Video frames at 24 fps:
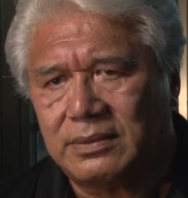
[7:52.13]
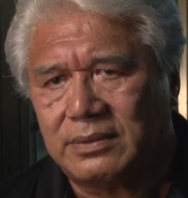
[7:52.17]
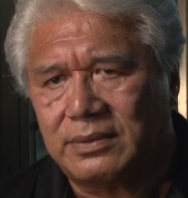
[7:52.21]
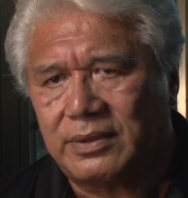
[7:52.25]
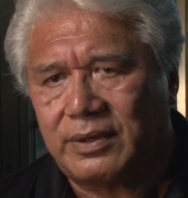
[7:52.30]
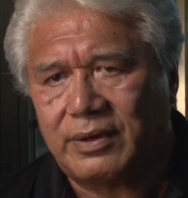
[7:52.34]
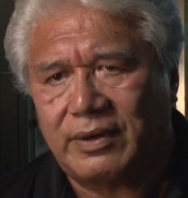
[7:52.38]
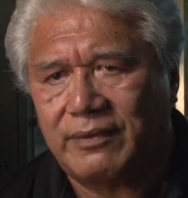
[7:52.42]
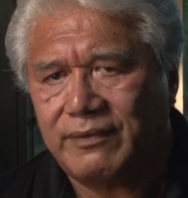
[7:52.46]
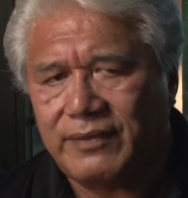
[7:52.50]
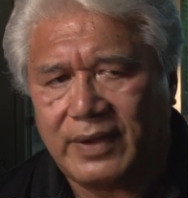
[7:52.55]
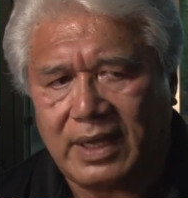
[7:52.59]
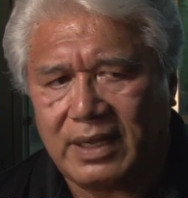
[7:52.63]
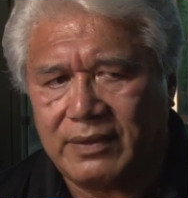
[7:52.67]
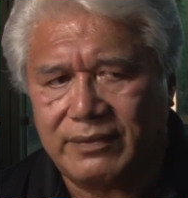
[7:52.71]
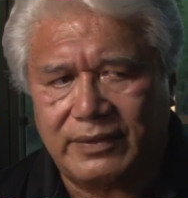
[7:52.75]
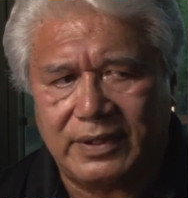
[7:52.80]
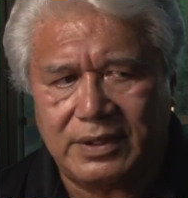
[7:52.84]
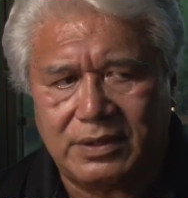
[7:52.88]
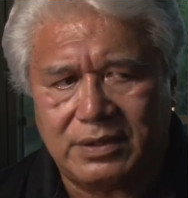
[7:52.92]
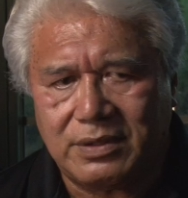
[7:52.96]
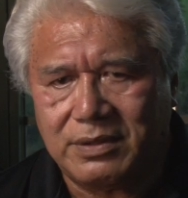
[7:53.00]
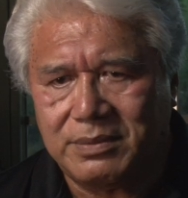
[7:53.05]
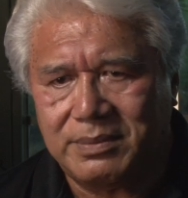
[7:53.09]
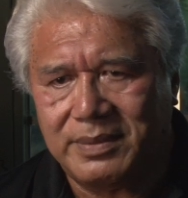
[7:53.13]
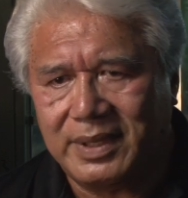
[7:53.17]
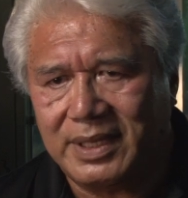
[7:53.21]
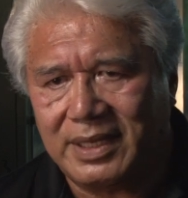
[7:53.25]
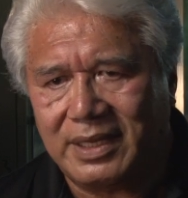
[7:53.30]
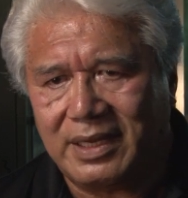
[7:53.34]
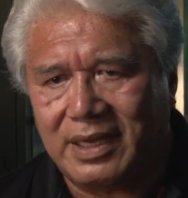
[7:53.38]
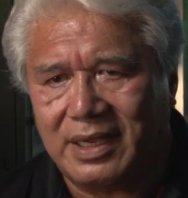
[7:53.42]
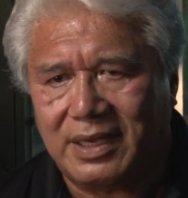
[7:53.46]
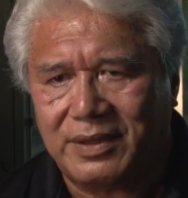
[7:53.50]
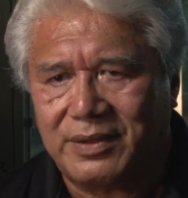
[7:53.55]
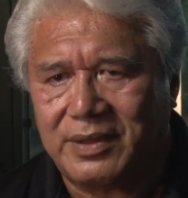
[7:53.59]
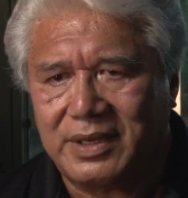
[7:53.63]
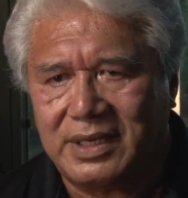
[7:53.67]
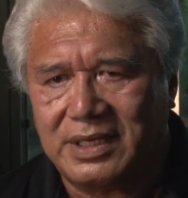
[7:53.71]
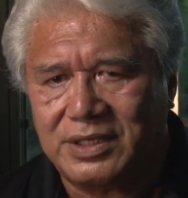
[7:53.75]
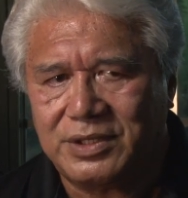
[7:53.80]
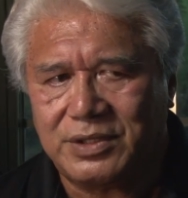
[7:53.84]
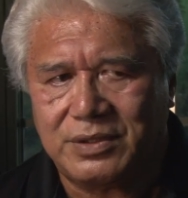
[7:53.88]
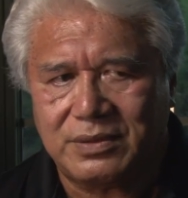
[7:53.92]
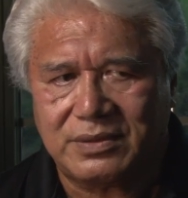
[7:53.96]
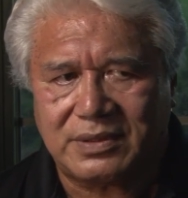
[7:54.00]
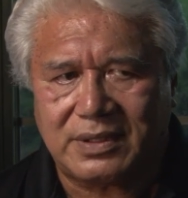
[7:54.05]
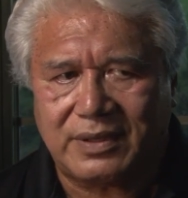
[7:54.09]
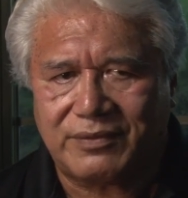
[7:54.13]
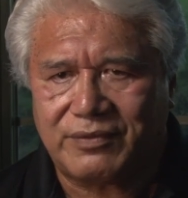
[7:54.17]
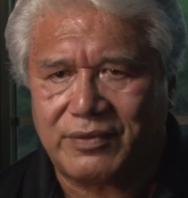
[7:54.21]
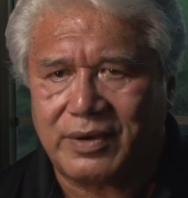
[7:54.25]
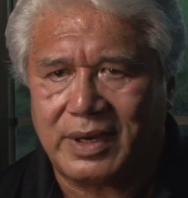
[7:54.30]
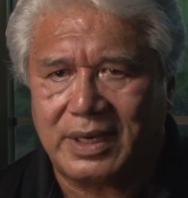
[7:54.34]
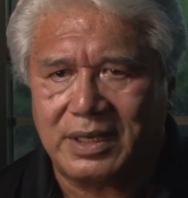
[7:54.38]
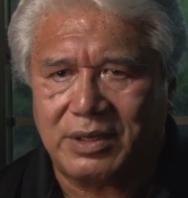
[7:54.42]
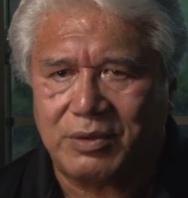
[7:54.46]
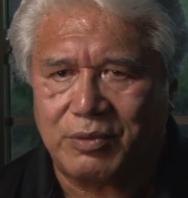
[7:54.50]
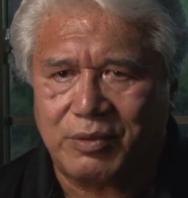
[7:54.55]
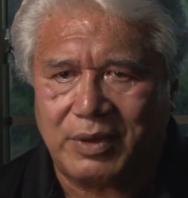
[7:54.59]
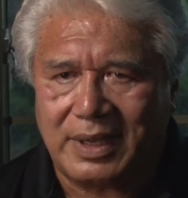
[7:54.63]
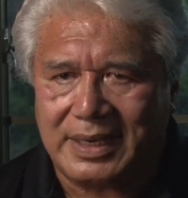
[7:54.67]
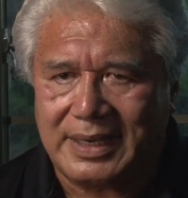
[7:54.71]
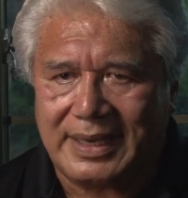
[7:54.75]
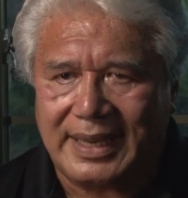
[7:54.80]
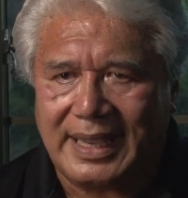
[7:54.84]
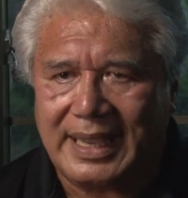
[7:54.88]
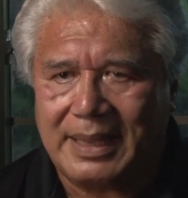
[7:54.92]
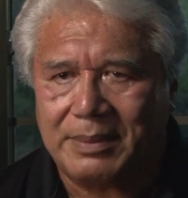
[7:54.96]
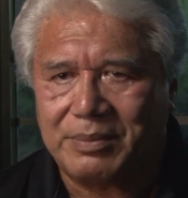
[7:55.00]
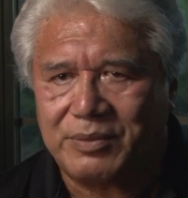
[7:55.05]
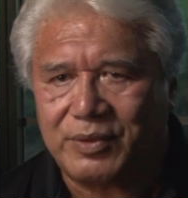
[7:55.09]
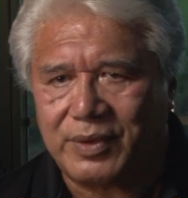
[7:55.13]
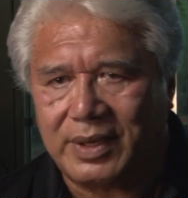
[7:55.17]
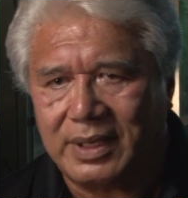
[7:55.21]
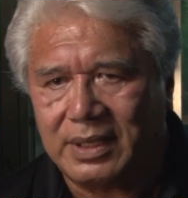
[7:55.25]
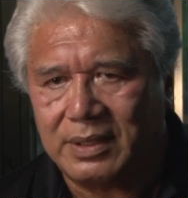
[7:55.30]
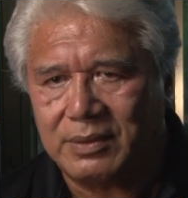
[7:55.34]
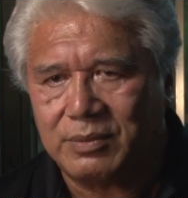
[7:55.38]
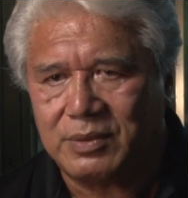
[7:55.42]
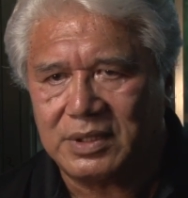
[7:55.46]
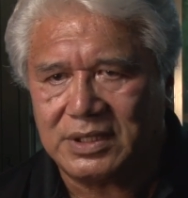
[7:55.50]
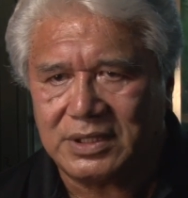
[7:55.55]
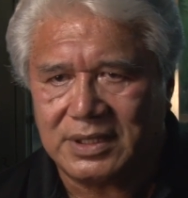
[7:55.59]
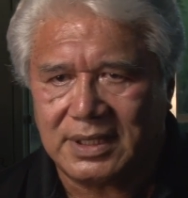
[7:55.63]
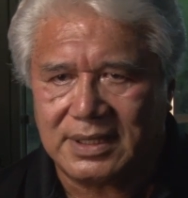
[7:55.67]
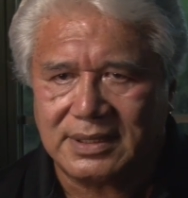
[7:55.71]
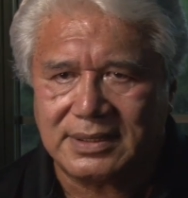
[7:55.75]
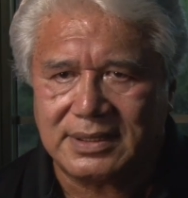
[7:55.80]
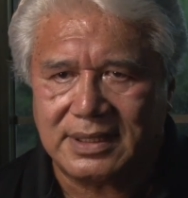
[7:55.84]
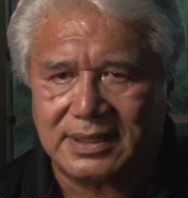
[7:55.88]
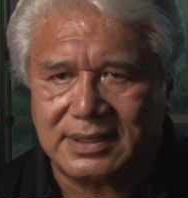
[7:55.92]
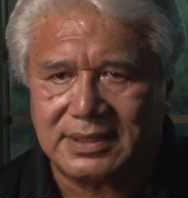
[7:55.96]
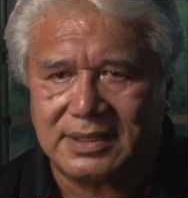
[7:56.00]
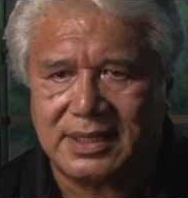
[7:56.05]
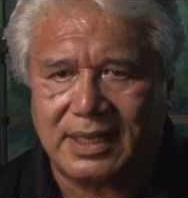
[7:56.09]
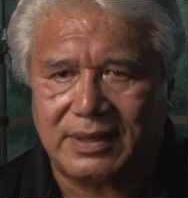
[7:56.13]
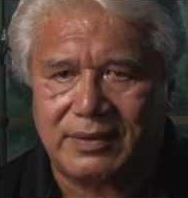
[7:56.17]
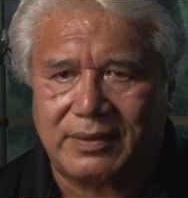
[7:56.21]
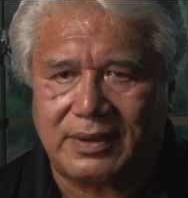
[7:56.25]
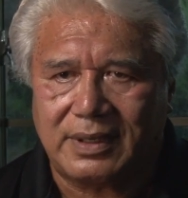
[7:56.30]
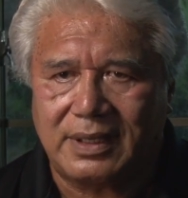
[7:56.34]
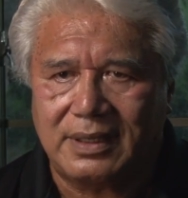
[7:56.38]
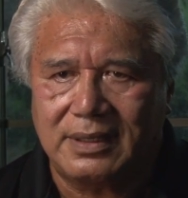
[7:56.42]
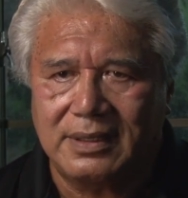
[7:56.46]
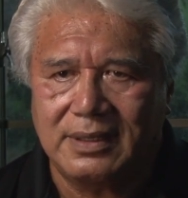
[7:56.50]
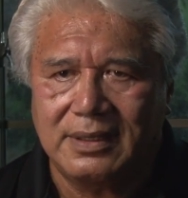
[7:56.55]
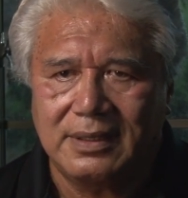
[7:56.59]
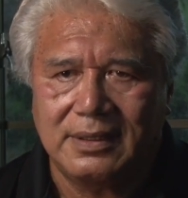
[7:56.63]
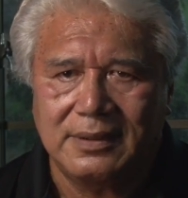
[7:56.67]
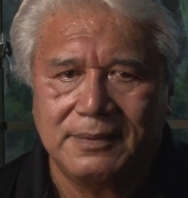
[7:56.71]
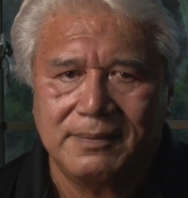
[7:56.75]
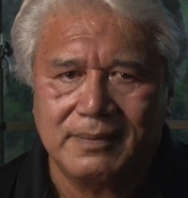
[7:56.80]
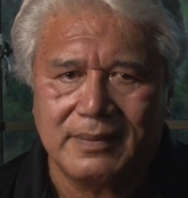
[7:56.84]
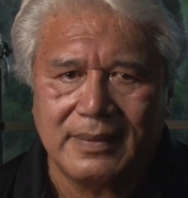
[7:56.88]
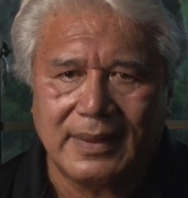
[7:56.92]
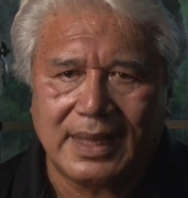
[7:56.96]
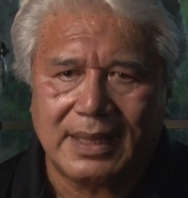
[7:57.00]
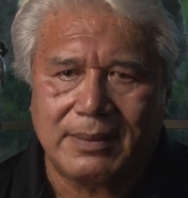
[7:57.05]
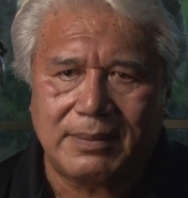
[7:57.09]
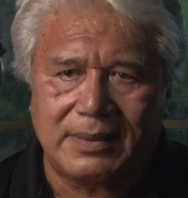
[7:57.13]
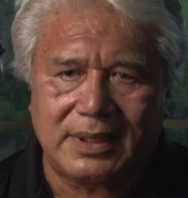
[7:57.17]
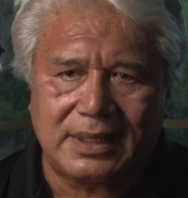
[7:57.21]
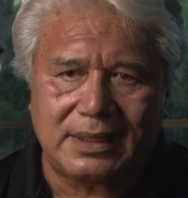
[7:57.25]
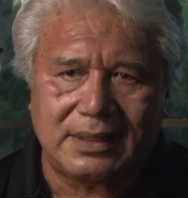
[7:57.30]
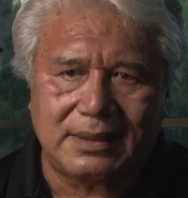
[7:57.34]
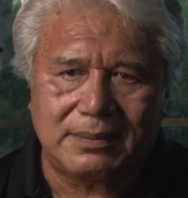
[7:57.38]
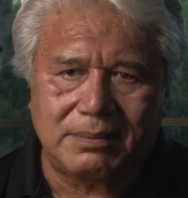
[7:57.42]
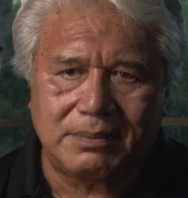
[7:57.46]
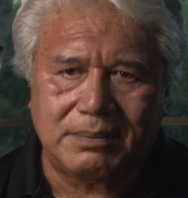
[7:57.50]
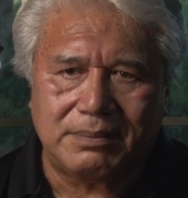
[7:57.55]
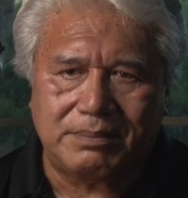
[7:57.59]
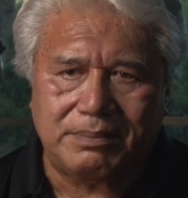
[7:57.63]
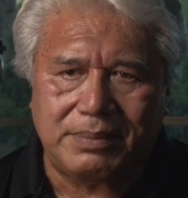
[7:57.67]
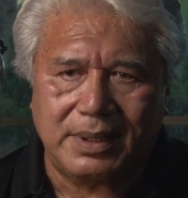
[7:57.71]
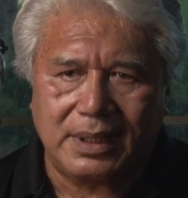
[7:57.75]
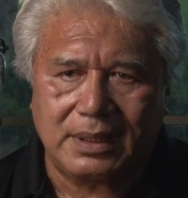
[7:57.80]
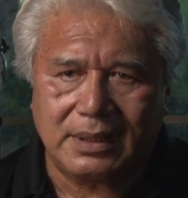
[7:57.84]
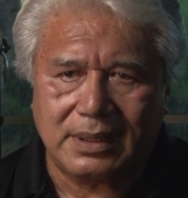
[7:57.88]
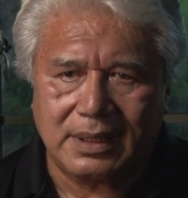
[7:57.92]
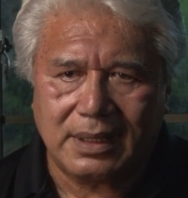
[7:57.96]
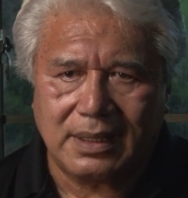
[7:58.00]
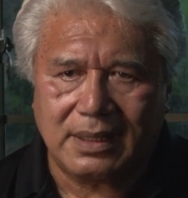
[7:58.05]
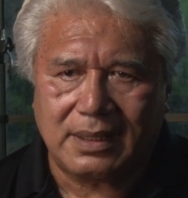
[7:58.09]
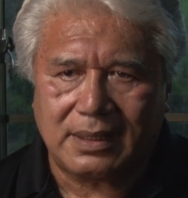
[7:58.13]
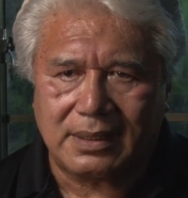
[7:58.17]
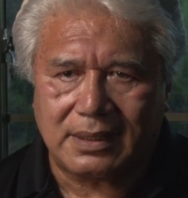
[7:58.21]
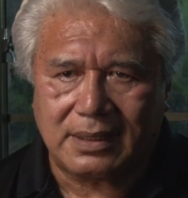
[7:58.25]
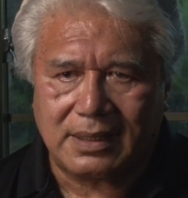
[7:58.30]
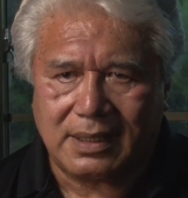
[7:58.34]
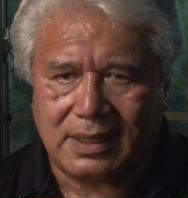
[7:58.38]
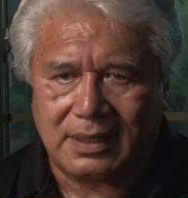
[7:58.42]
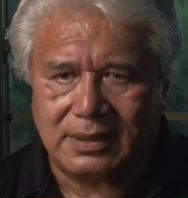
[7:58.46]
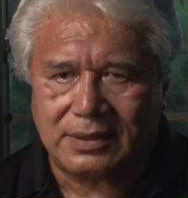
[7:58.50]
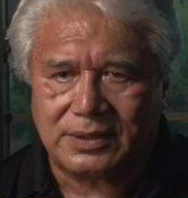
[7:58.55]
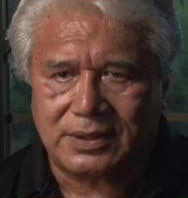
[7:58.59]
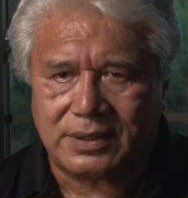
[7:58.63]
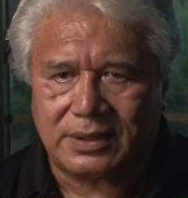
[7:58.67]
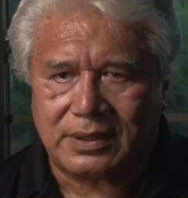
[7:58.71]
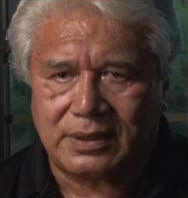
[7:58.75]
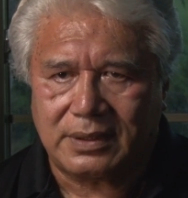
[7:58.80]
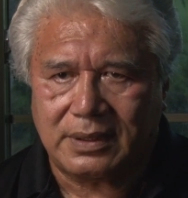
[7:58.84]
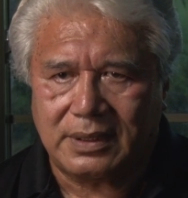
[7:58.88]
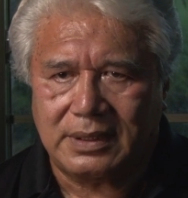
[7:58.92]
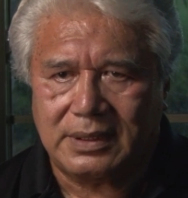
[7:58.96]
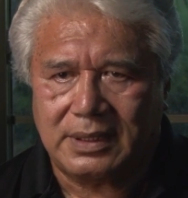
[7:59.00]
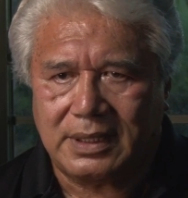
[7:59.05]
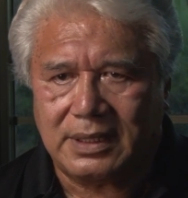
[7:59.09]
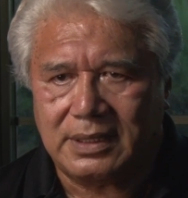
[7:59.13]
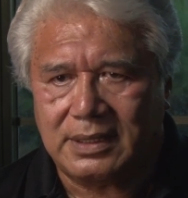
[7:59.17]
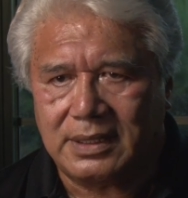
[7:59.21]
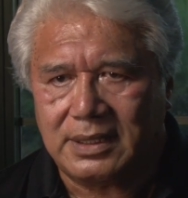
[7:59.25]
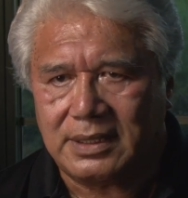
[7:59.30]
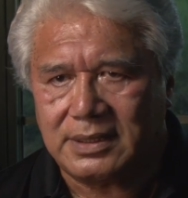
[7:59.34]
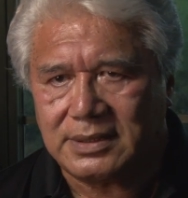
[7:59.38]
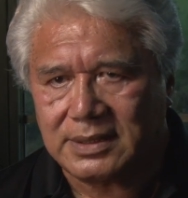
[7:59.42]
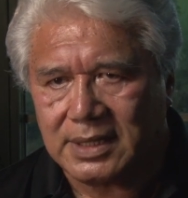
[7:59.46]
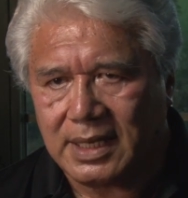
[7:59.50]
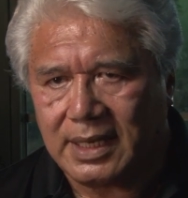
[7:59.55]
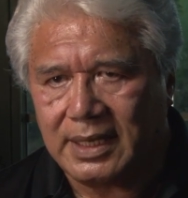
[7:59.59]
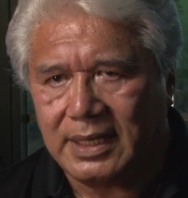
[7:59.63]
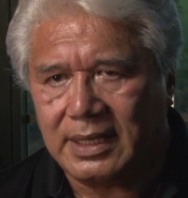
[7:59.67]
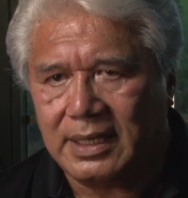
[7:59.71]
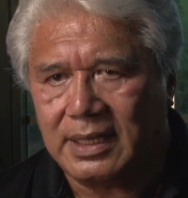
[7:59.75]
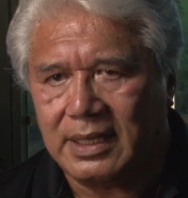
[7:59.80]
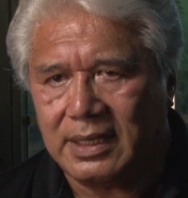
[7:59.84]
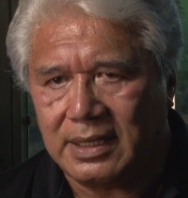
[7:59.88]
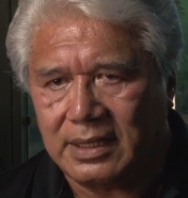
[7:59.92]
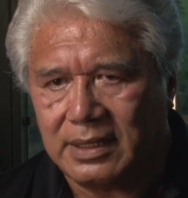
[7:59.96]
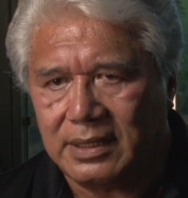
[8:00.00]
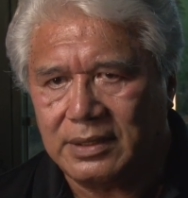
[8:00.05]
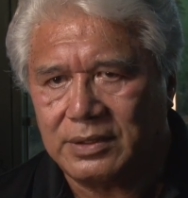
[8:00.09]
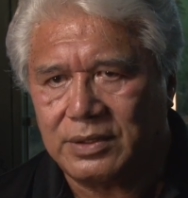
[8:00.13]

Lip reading: They're involved in too many other issues of trying to adapt, trying to adjust, etc. But building on culture and then designing it